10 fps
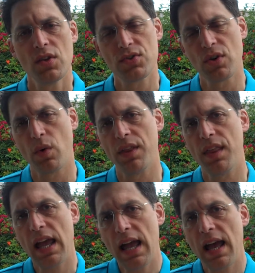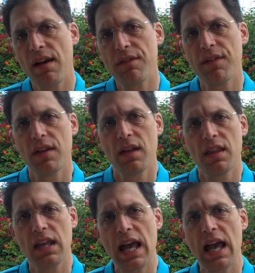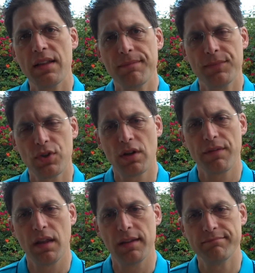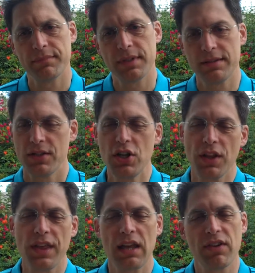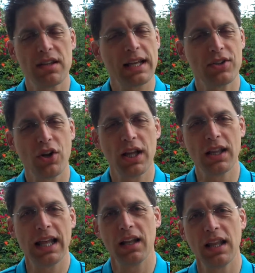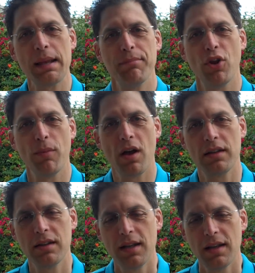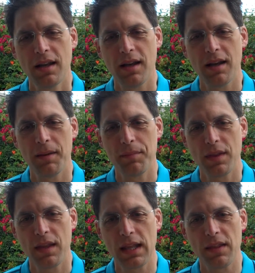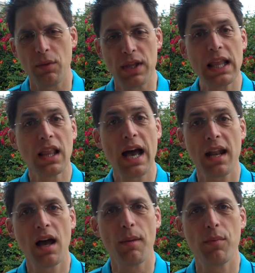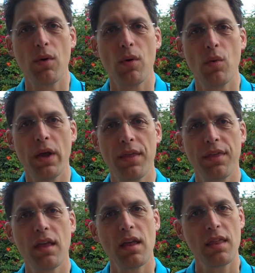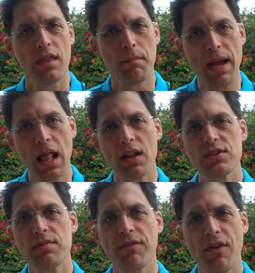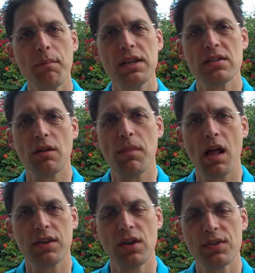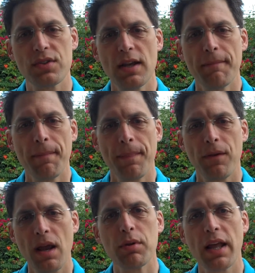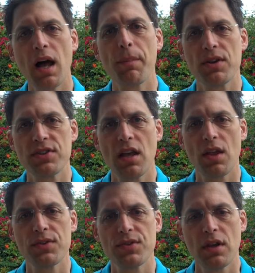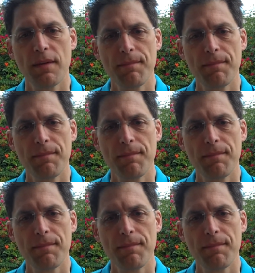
So when they have the sort of you can think of it like turning a little light bulb on, when they light up with the balance from these little molecules, they're able to help our cells